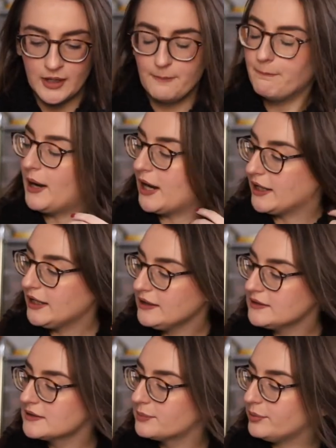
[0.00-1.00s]
buy
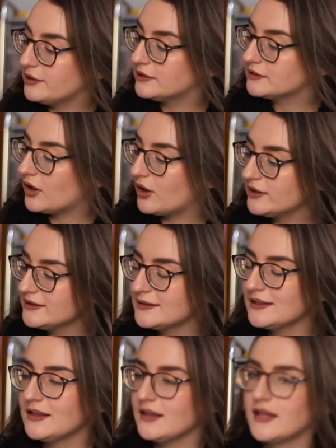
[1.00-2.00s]
it, but
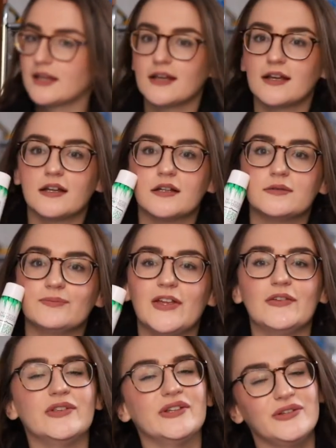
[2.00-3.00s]
honestly, like,
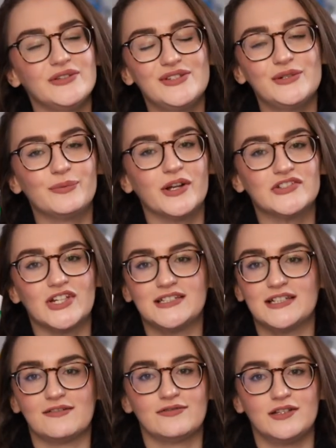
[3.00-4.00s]
if you use too much, I
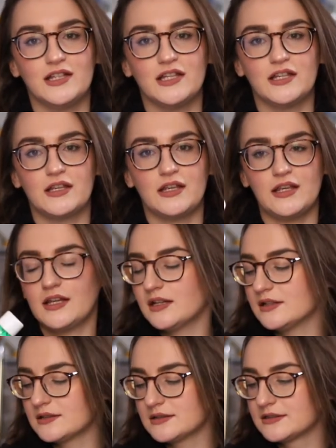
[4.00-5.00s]
definitely
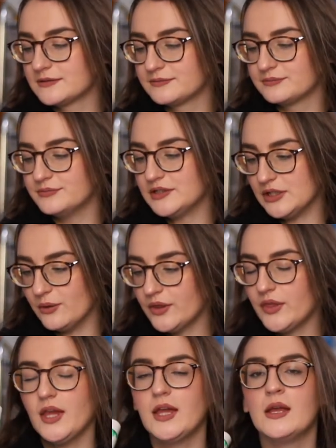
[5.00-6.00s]
can't deal
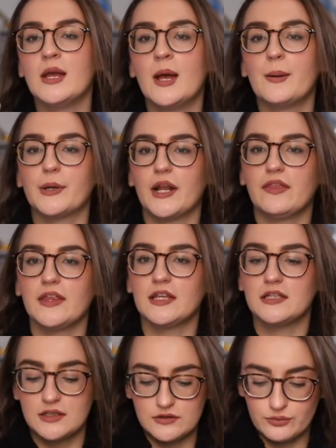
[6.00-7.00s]
with it. But I think
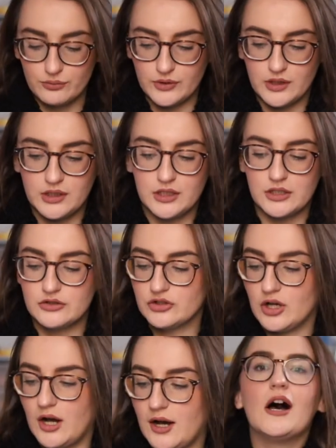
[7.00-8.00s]
it does a really good
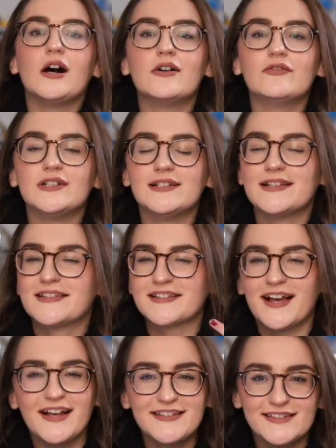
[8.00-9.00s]
job of
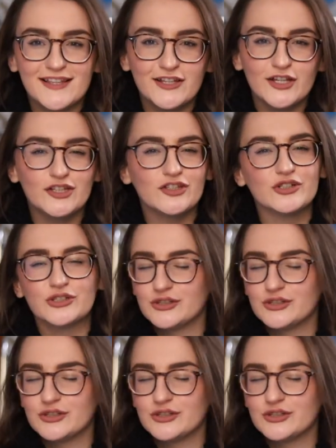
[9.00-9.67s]
disguising your